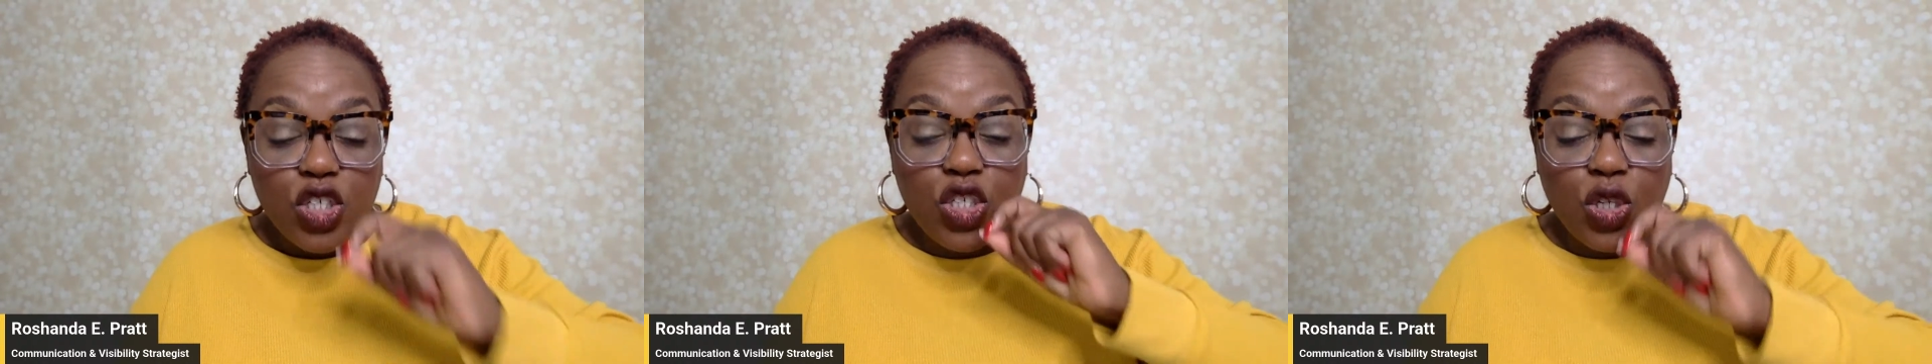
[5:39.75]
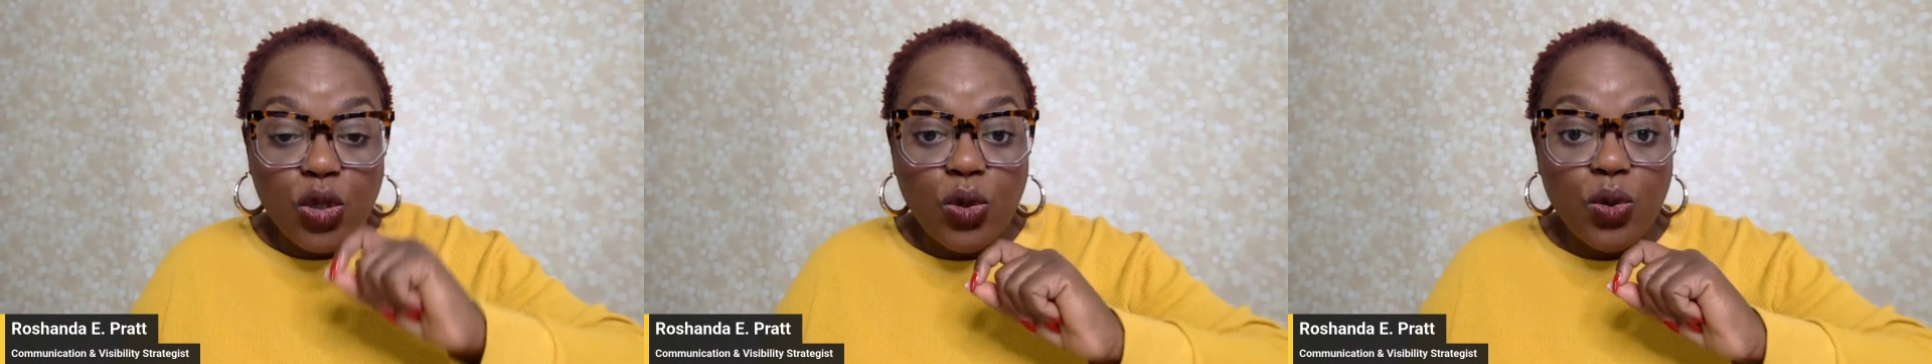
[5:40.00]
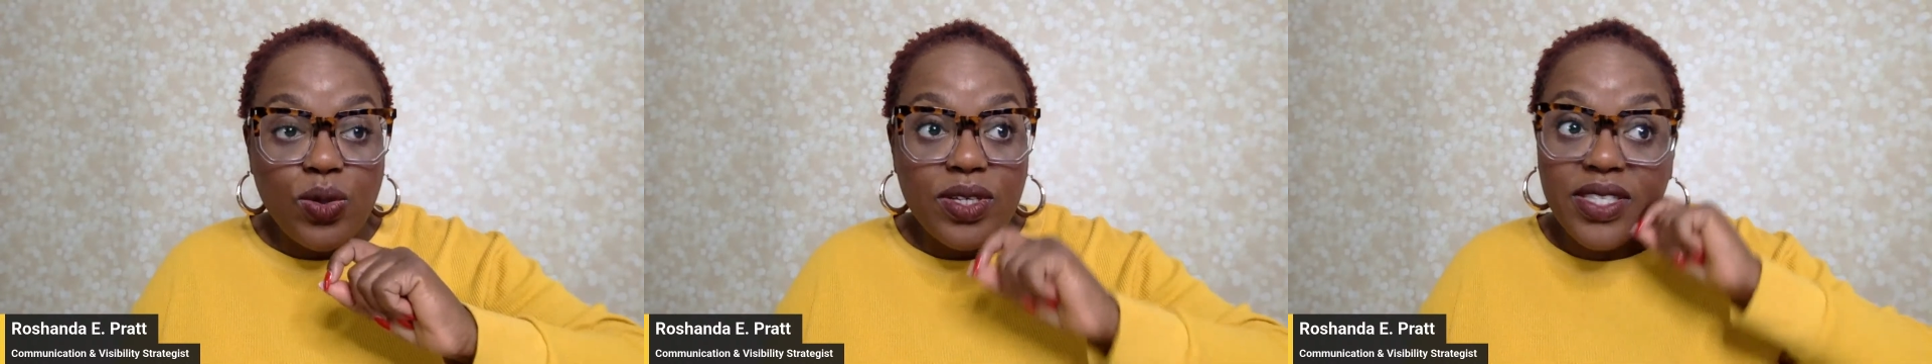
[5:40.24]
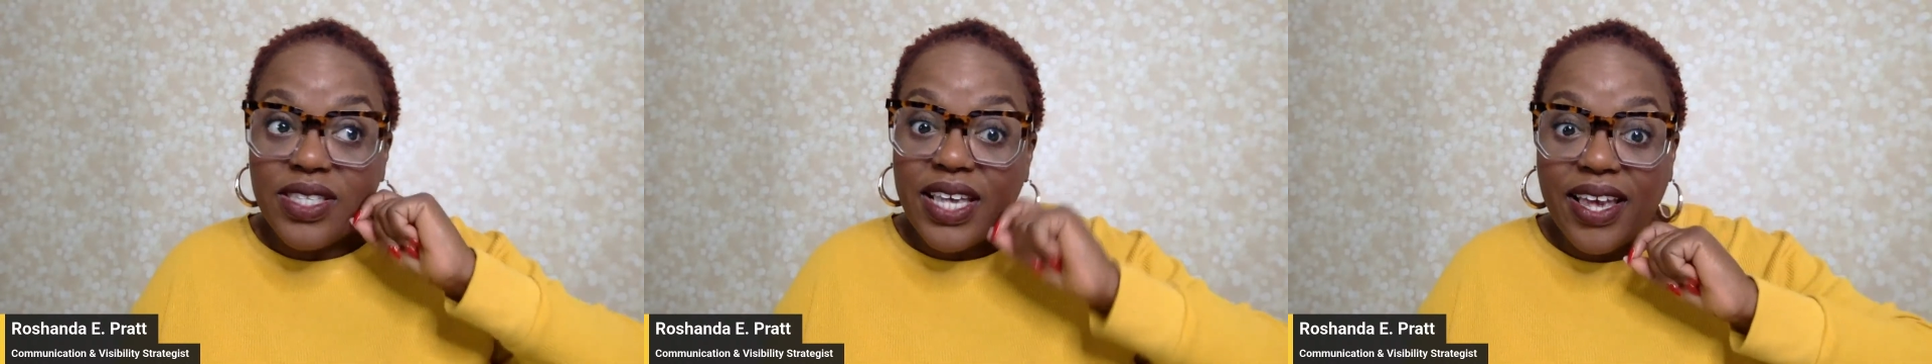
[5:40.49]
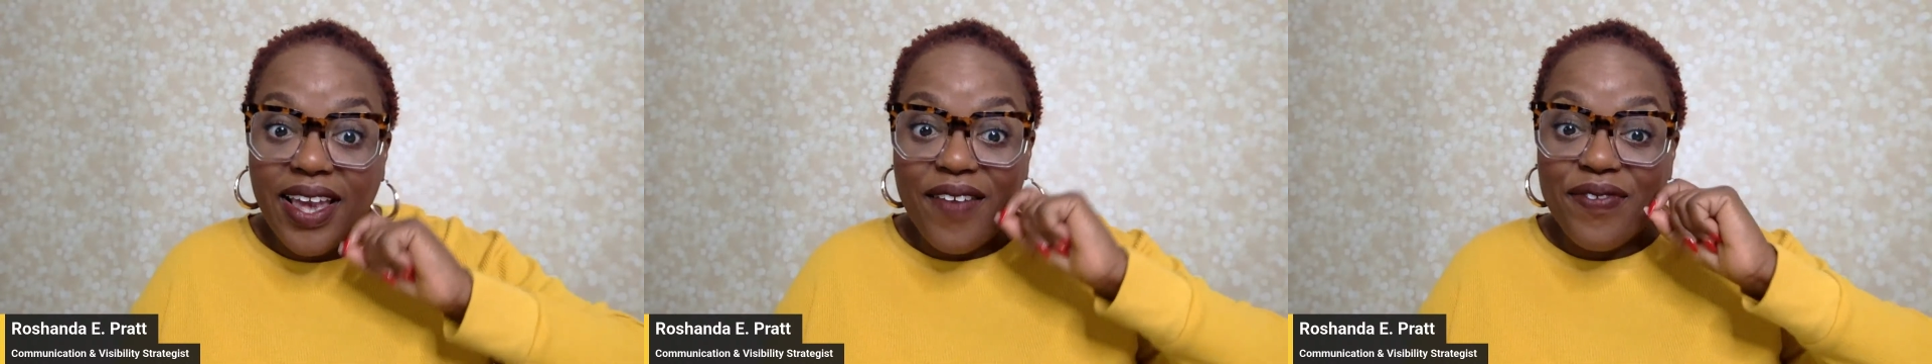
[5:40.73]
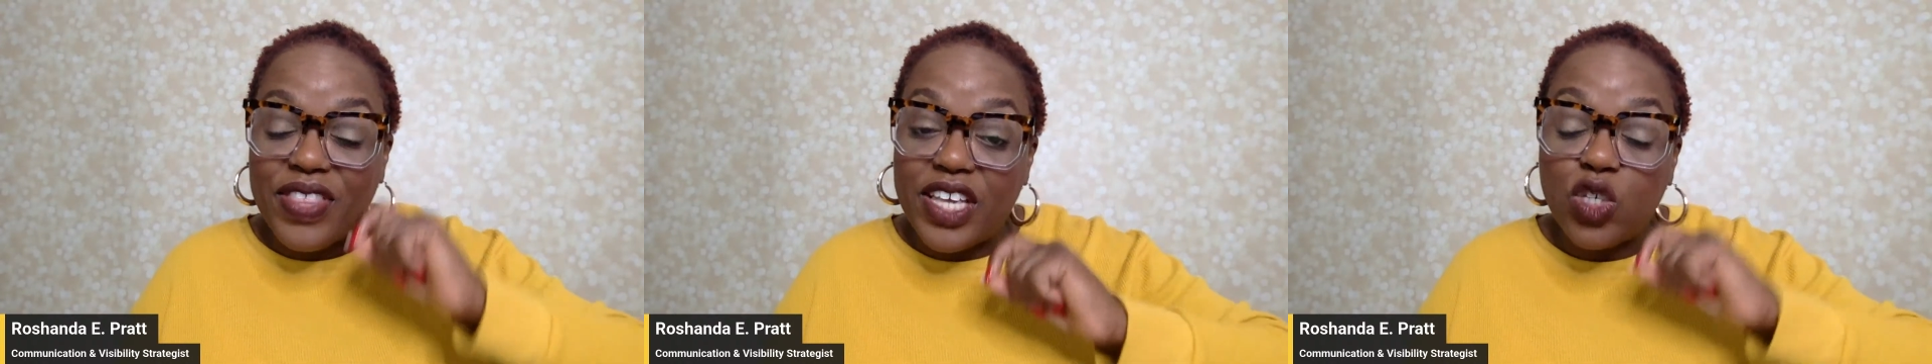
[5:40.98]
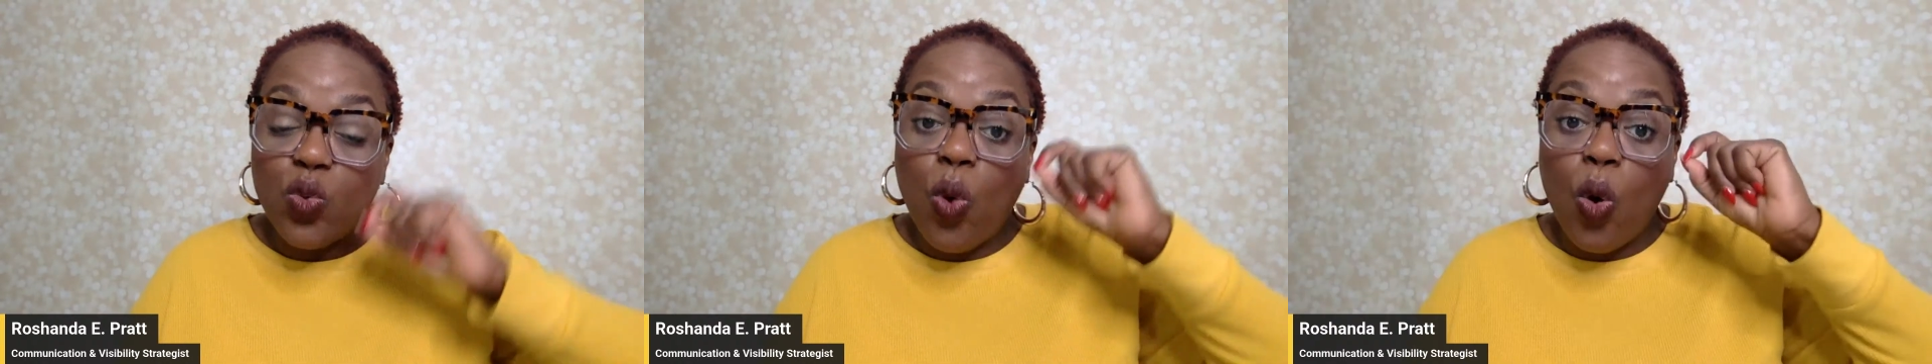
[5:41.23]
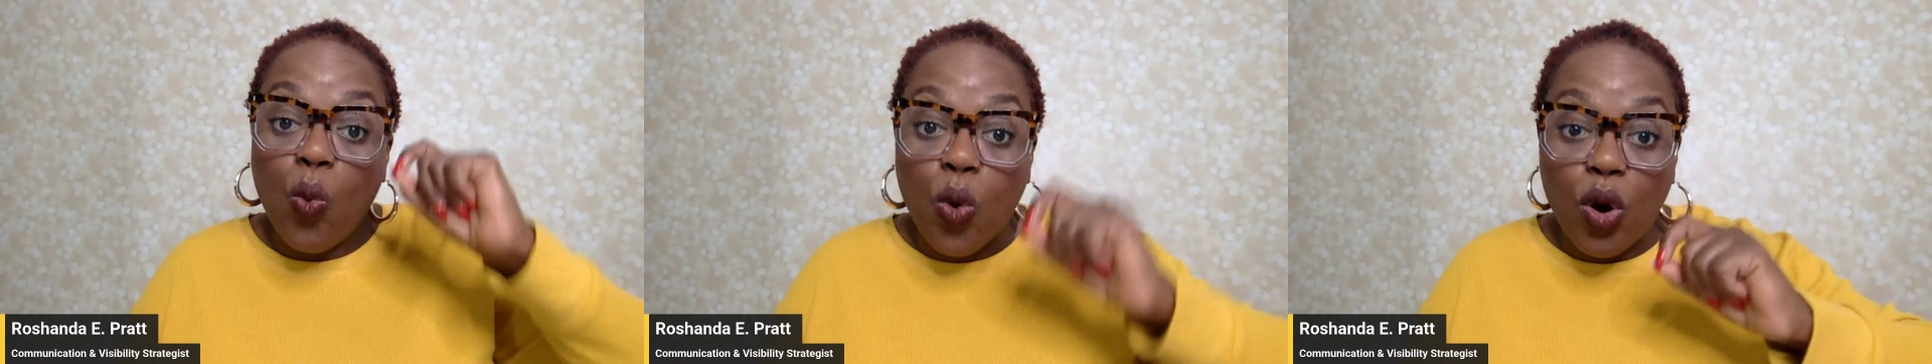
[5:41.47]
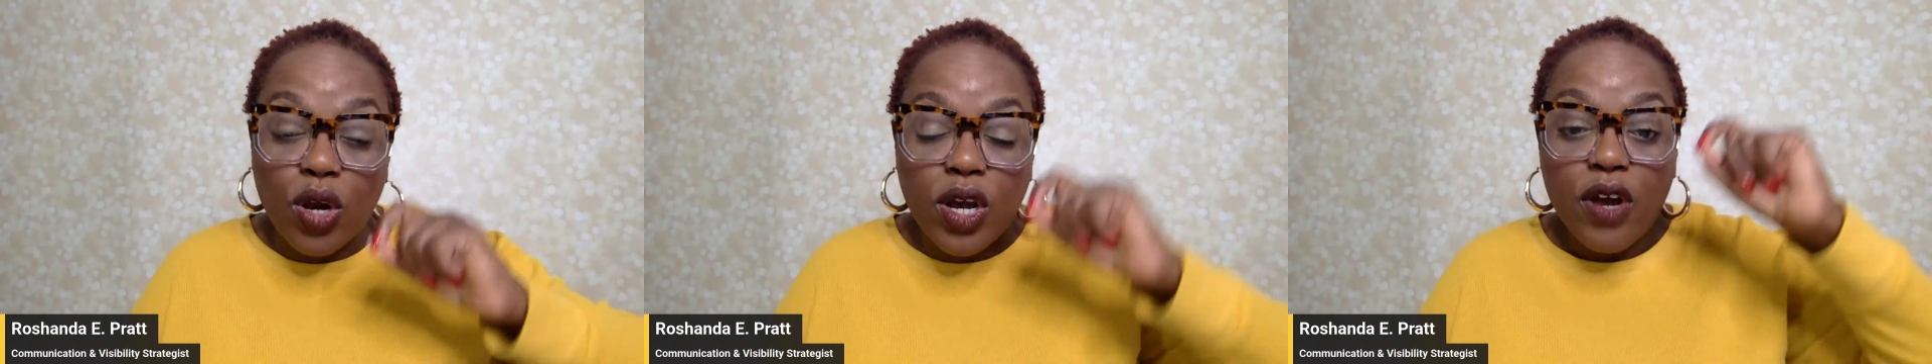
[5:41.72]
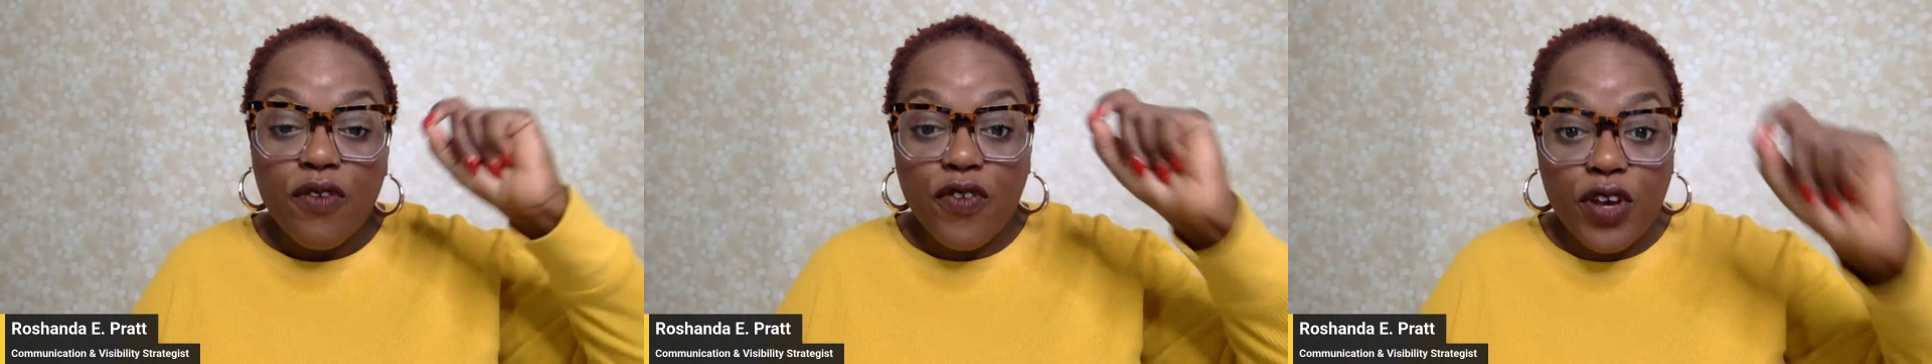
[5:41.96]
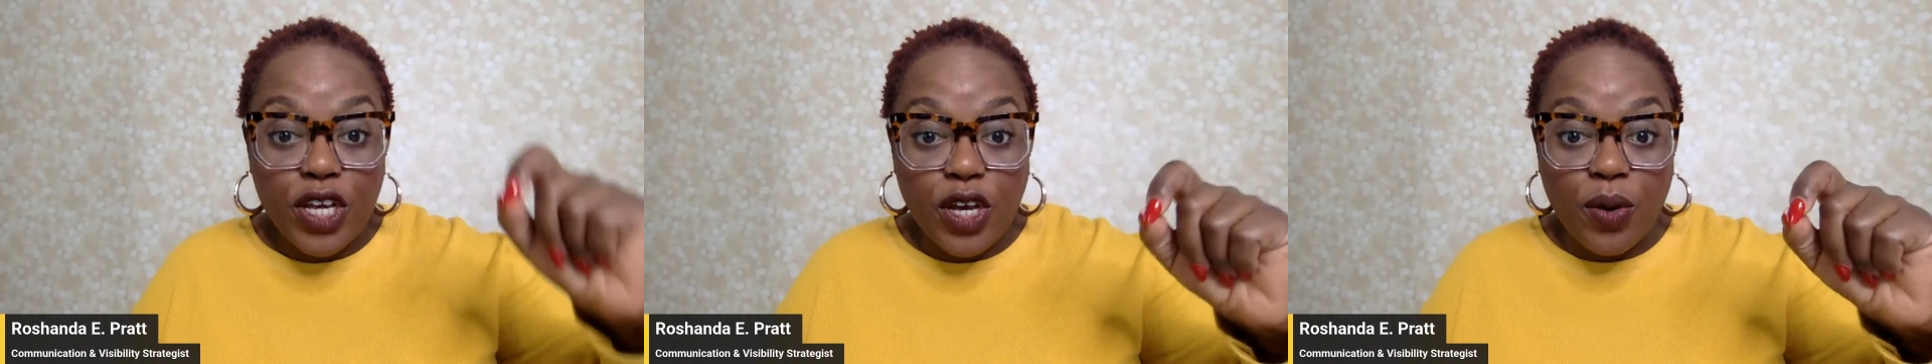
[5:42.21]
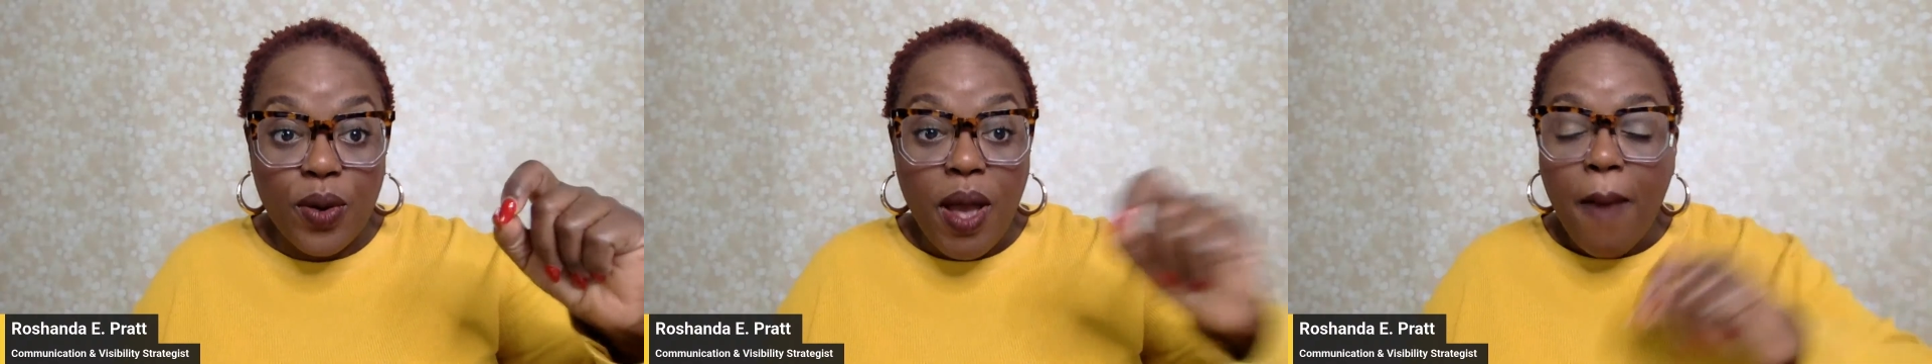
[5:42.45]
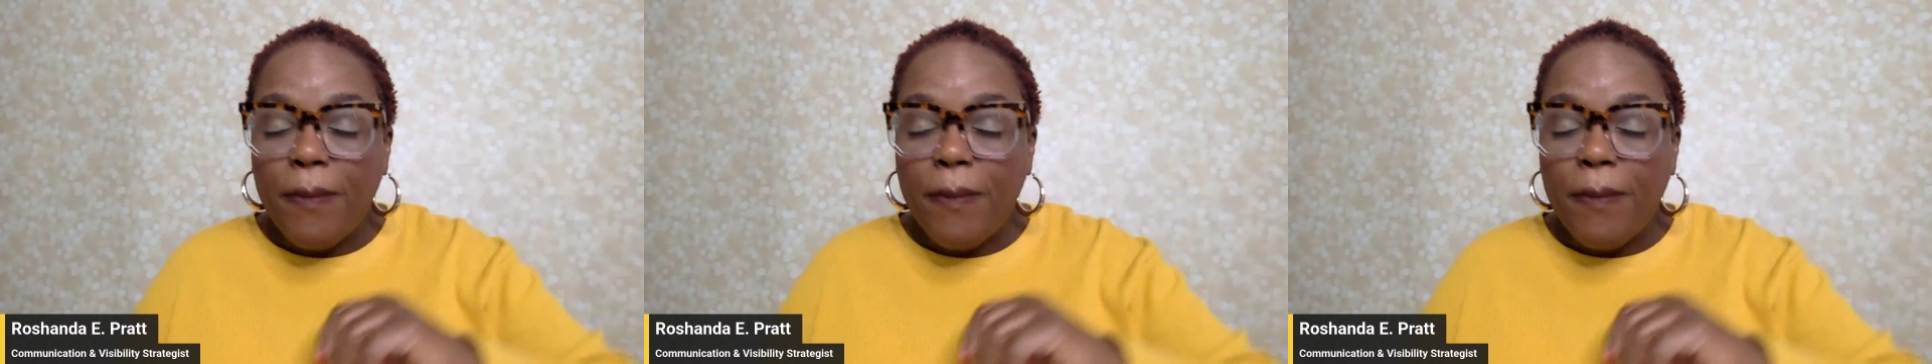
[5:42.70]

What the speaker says: to see if this will work for you,